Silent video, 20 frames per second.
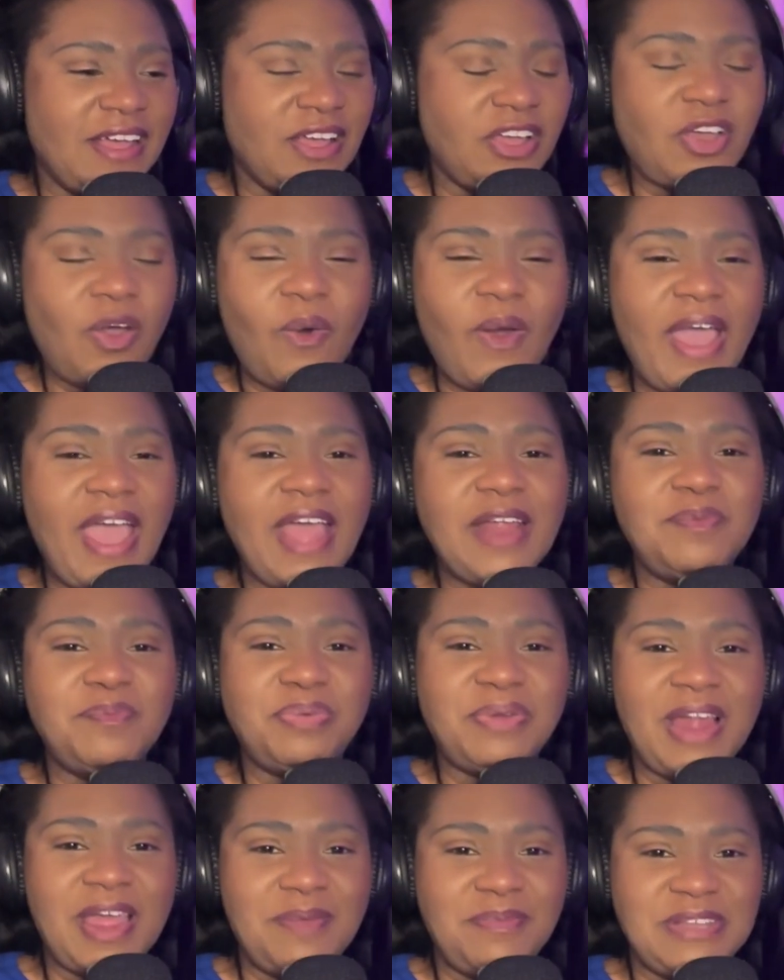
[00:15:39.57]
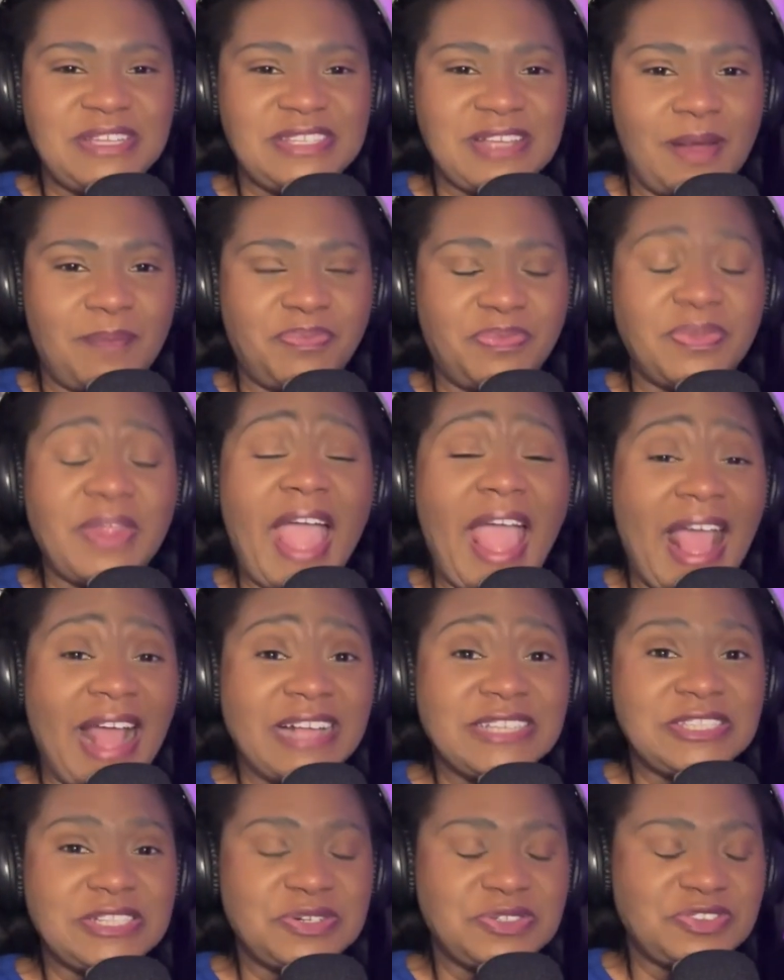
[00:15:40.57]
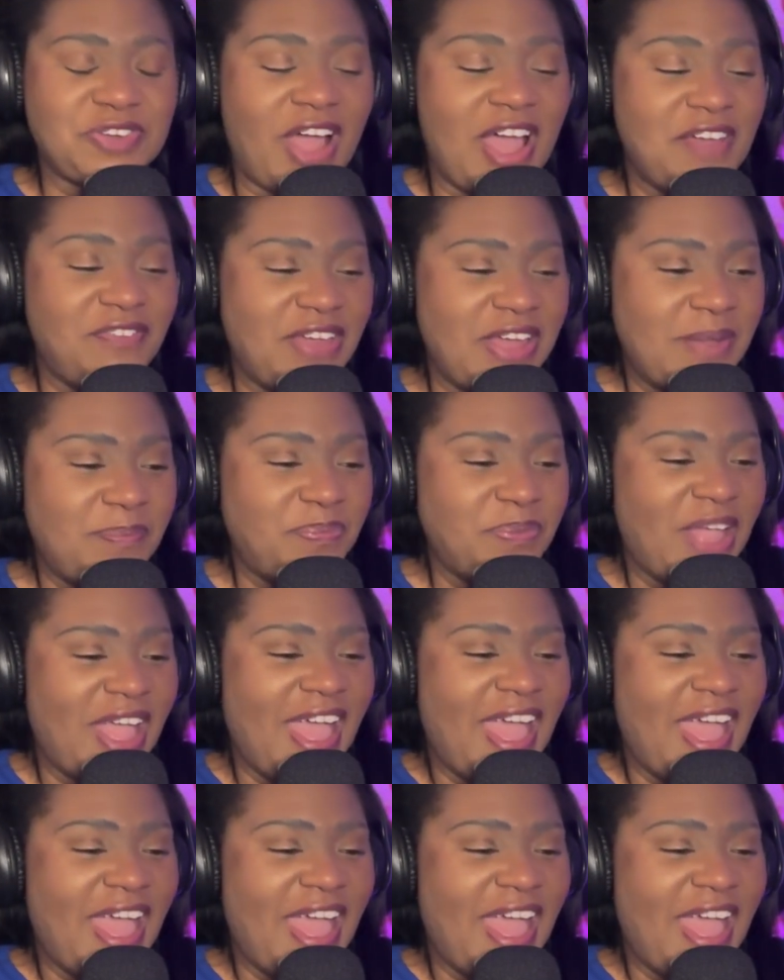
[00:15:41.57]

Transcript: "Go ahead and play me something," as they're driving.